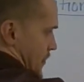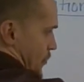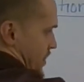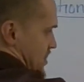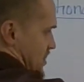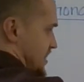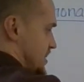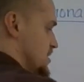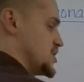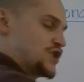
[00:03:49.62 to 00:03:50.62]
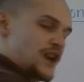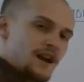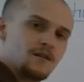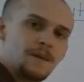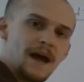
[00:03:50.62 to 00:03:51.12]
Which is
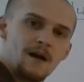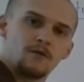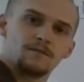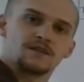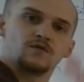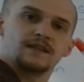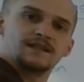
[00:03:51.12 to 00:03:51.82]
shared power between